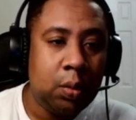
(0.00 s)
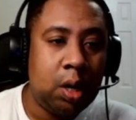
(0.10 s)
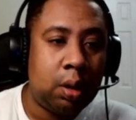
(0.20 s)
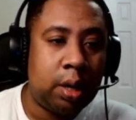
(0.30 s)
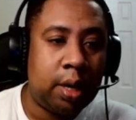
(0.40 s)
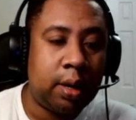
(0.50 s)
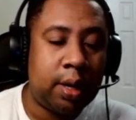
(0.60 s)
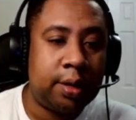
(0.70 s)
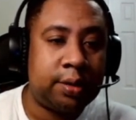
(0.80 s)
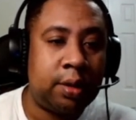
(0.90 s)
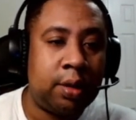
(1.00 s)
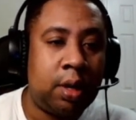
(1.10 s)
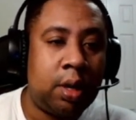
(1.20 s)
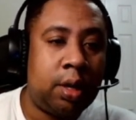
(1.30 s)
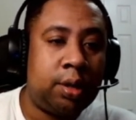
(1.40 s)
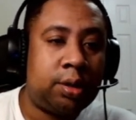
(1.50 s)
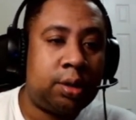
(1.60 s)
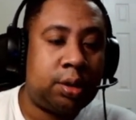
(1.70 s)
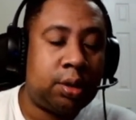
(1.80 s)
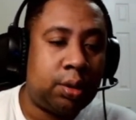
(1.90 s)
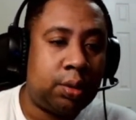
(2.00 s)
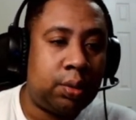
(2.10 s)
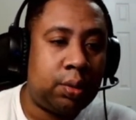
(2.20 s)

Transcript: All right, guys, so